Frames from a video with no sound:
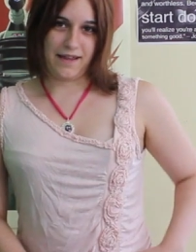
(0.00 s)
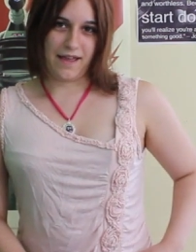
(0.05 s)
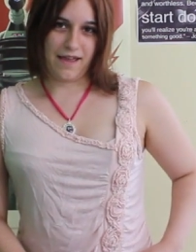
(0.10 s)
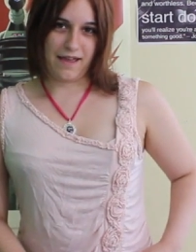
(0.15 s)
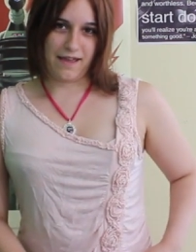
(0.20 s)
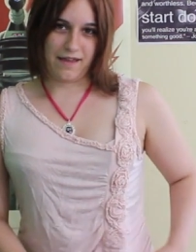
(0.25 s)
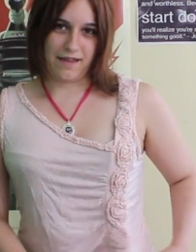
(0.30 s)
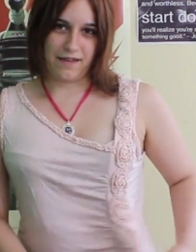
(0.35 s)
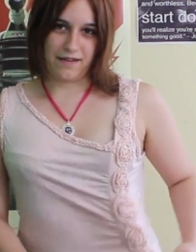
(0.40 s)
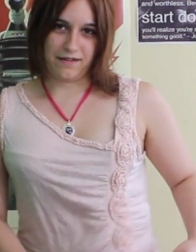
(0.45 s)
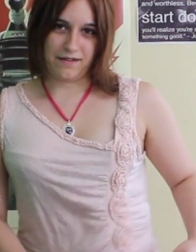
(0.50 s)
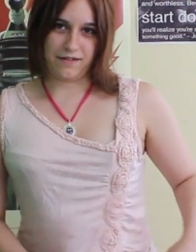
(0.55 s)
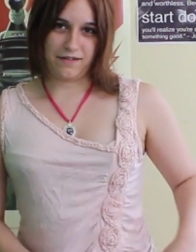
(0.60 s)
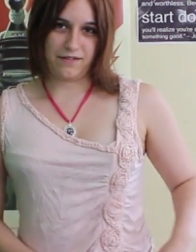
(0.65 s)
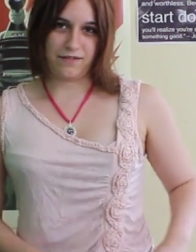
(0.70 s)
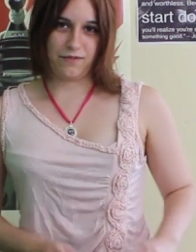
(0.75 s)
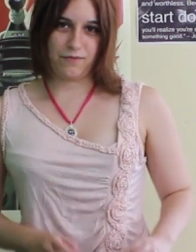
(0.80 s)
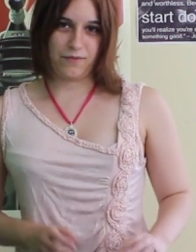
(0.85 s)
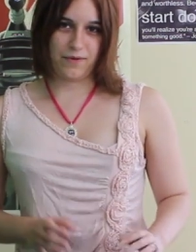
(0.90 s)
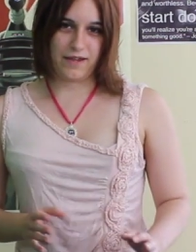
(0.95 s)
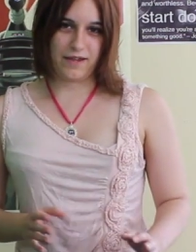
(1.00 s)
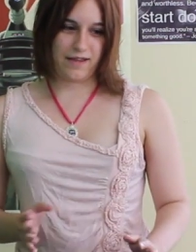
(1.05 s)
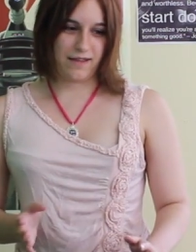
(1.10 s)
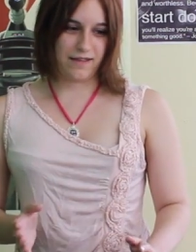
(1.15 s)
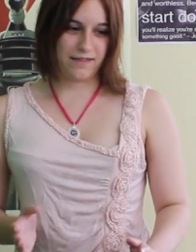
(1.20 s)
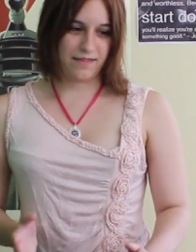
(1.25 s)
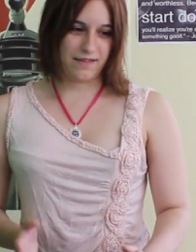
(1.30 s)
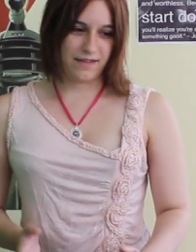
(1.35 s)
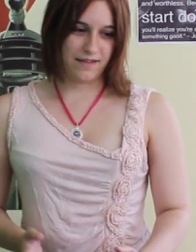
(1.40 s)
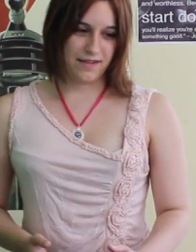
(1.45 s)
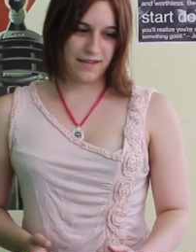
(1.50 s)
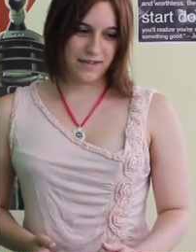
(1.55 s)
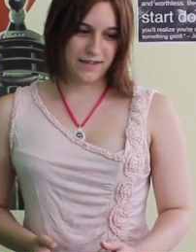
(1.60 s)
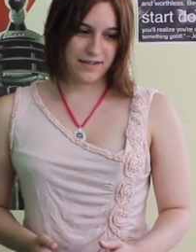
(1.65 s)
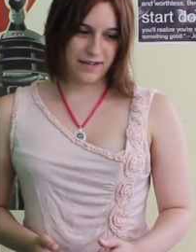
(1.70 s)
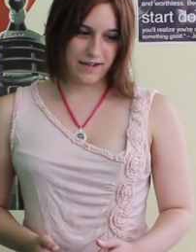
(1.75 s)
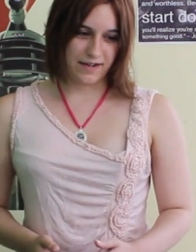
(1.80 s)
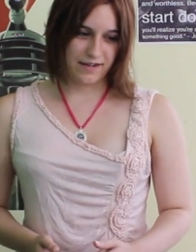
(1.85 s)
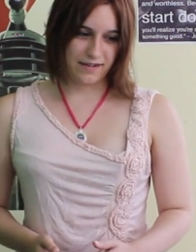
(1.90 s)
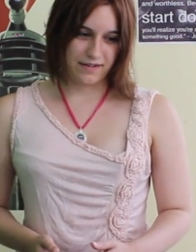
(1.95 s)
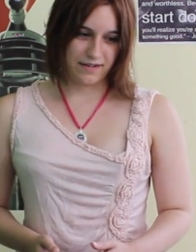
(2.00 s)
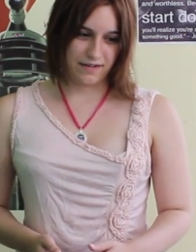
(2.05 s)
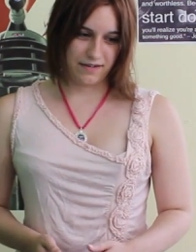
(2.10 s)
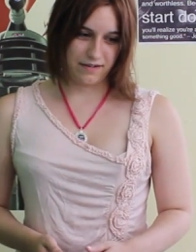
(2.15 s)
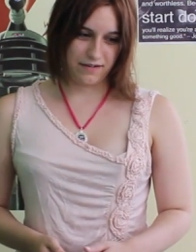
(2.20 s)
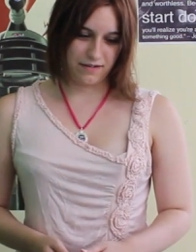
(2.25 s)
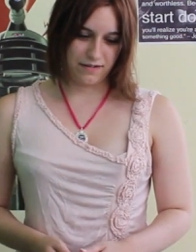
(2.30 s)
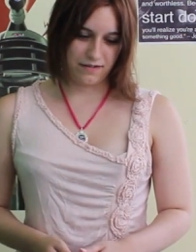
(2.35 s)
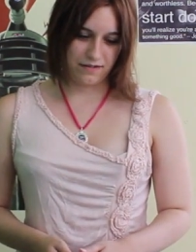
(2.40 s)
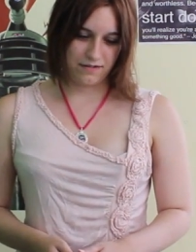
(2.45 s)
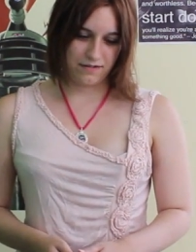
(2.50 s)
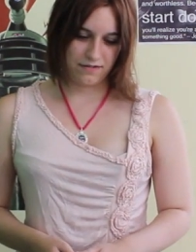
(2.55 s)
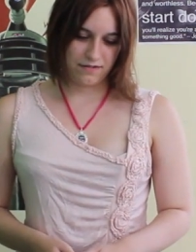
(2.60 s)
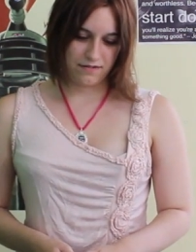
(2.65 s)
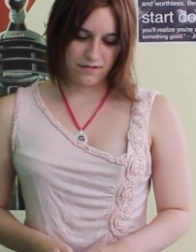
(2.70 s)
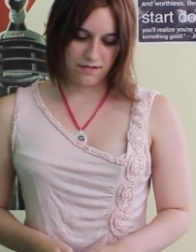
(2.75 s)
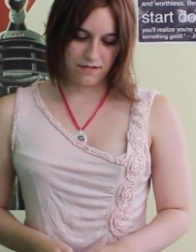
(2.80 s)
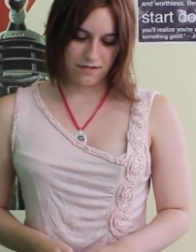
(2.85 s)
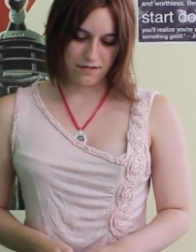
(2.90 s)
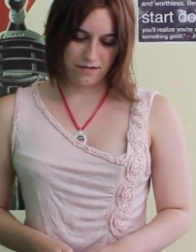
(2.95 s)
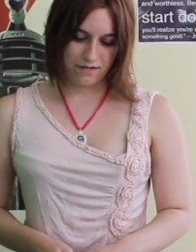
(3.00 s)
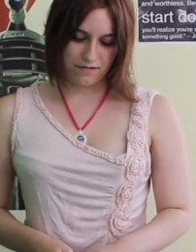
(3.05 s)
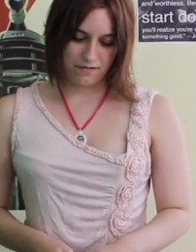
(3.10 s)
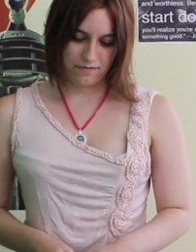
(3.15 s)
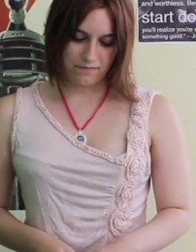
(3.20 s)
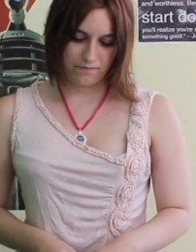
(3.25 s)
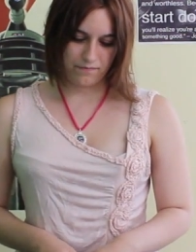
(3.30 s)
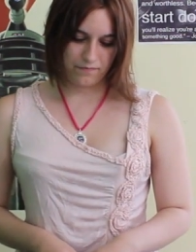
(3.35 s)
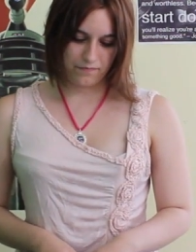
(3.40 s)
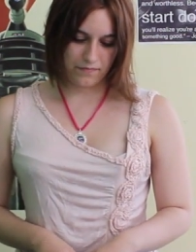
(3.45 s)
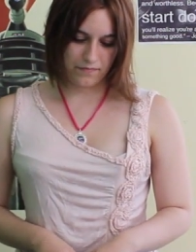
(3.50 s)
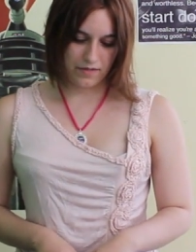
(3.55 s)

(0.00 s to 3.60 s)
And the way that he tied in um,